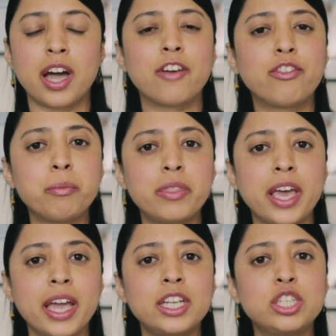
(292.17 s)
and from
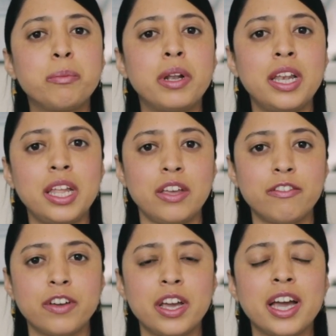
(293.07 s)
there to
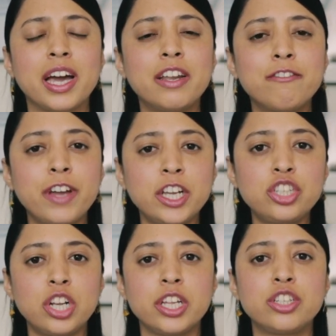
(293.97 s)
belief and
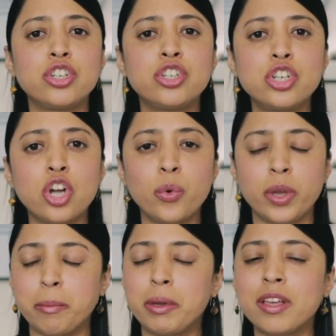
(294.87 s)
eventually to
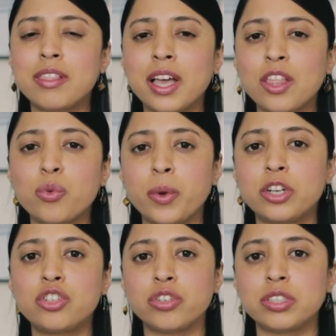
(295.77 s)
knowing, because that's where
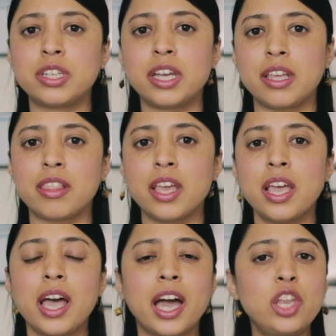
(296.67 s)
trust is.
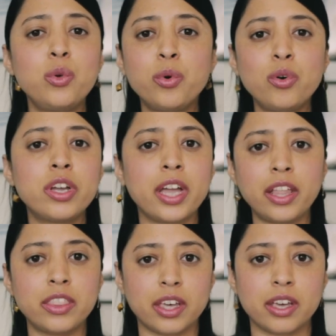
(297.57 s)
And you will
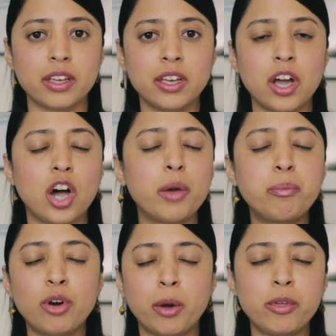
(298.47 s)
get there, I
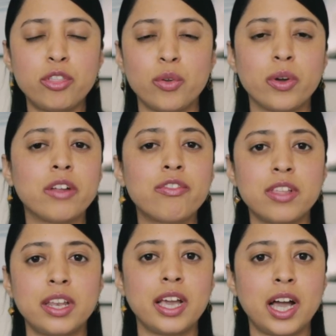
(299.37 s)
promise you, and I've
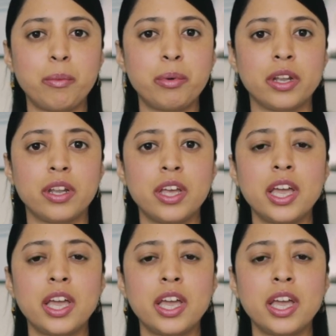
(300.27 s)
seen it happen.